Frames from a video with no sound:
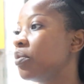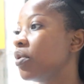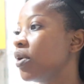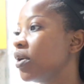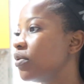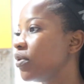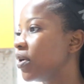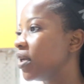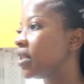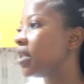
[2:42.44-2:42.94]
Well,
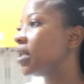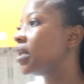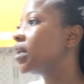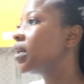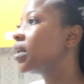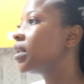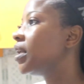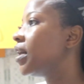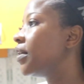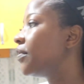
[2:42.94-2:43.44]
anyway, I
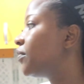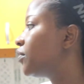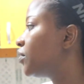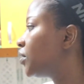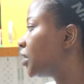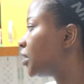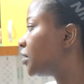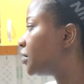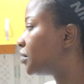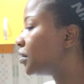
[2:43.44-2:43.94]
think their
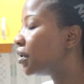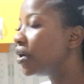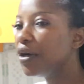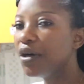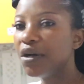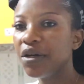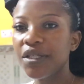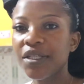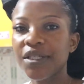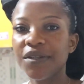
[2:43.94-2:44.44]
food is
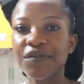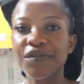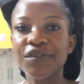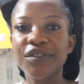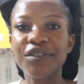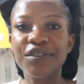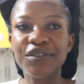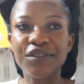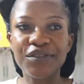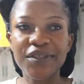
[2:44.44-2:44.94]
done, their
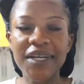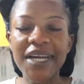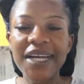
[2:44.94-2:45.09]
food is